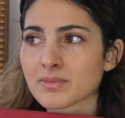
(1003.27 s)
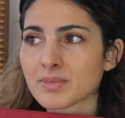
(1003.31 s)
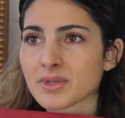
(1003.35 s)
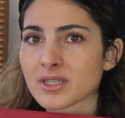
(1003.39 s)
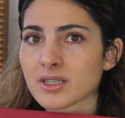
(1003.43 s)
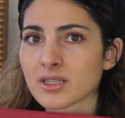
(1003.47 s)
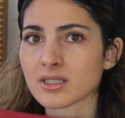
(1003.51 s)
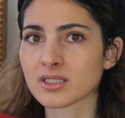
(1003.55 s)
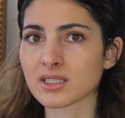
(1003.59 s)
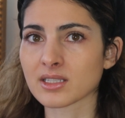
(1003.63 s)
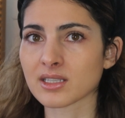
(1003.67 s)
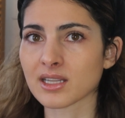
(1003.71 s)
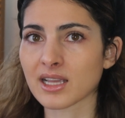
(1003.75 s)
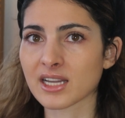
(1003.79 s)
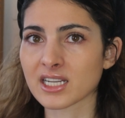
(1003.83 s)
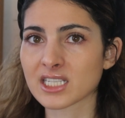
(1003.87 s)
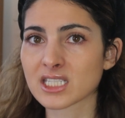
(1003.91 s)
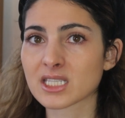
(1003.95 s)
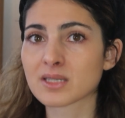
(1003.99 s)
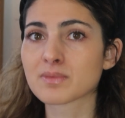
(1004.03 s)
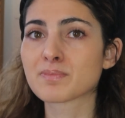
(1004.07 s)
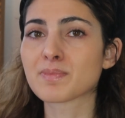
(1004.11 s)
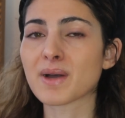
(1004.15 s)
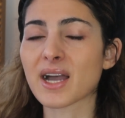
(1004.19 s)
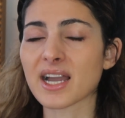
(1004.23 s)
because it like
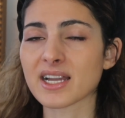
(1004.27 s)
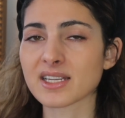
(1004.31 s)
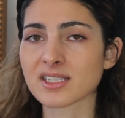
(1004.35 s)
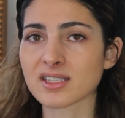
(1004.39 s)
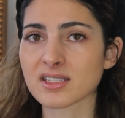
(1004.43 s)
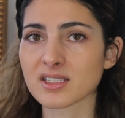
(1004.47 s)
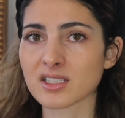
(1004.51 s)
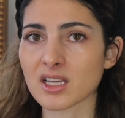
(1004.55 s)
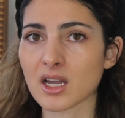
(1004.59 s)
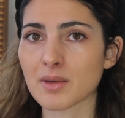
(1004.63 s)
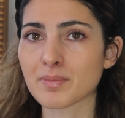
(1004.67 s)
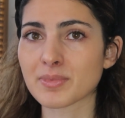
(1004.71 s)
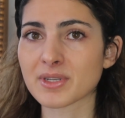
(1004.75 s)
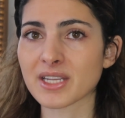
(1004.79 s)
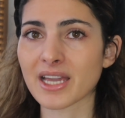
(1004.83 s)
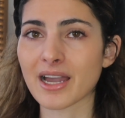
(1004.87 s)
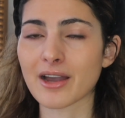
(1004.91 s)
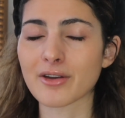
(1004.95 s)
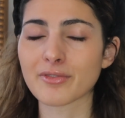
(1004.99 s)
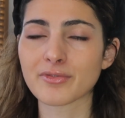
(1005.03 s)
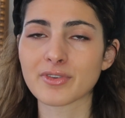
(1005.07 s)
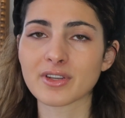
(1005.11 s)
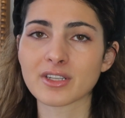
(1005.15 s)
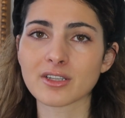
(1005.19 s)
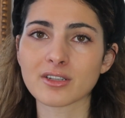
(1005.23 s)
spices up the
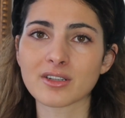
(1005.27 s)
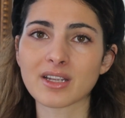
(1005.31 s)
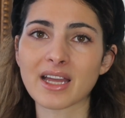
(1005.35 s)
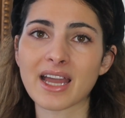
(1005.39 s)
outfit,